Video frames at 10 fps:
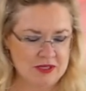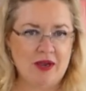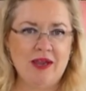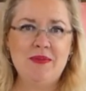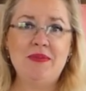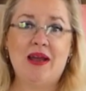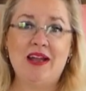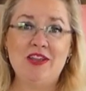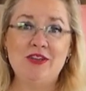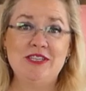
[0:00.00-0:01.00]
So I am
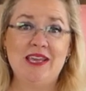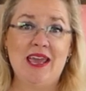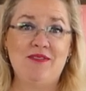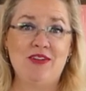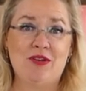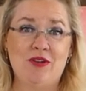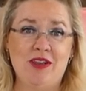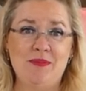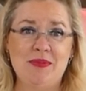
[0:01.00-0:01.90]
not using heavy cream.